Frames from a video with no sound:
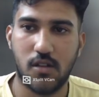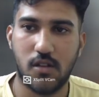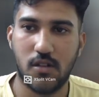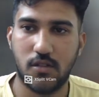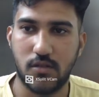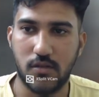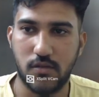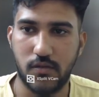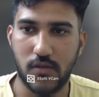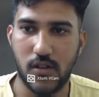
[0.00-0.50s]

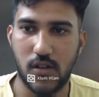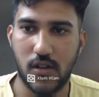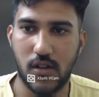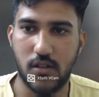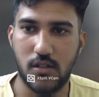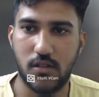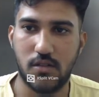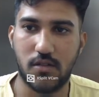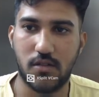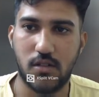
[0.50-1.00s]
If we
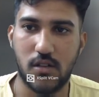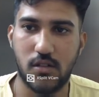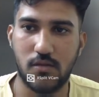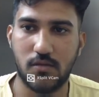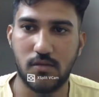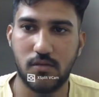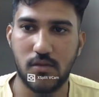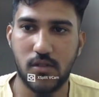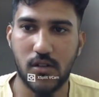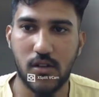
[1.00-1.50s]
run this now,
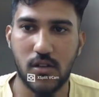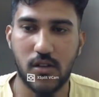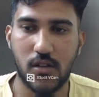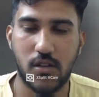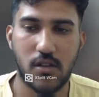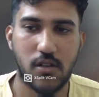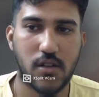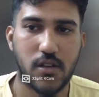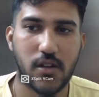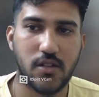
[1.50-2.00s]

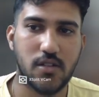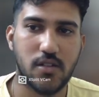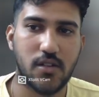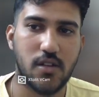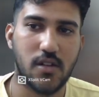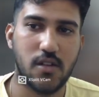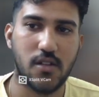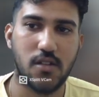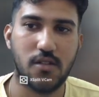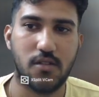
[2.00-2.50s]
you can see
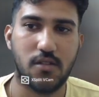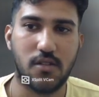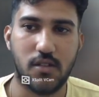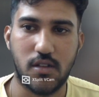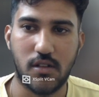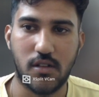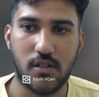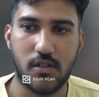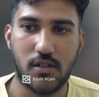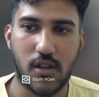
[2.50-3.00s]
it is
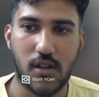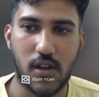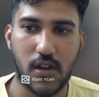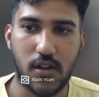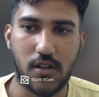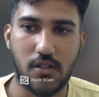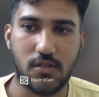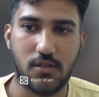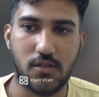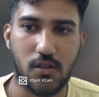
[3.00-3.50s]
there and
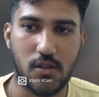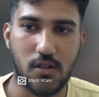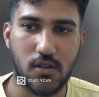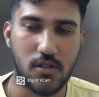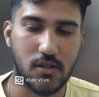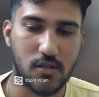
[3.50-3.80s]
it's not